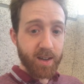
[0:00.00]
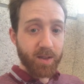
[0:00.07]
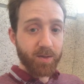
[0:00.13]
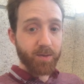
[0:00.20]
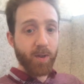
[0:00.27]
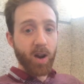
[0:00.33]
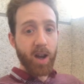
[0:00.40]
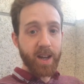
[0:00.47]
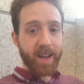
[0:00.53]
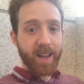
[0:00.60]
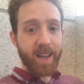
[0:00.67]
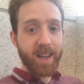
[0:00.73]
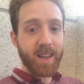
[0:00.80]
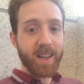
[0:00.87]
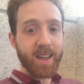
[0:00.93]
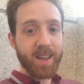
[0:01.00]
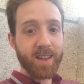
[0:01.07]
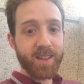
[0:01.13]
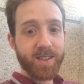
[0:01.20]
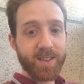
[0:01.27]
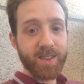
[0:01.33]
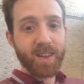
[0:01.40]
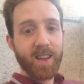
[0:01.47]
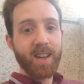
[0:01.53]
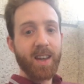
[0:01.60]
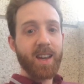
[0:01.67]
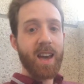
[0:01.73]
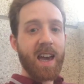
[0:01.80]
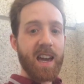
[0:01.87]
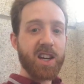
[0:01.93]
Friday is
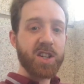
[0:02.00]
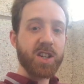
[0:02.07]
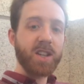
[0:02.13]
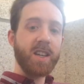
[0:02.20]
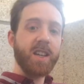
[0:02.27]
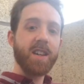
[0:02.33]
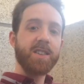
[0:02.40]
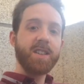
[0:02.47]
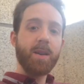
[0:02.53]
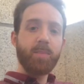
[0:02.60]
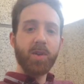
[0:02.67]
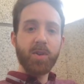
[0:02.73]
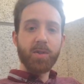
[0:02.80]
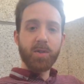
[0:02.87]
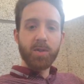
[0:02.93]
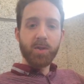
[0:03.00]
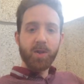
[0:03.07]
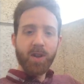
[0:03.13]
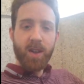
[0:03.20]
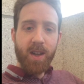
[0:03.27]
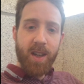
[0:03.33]
actually a typical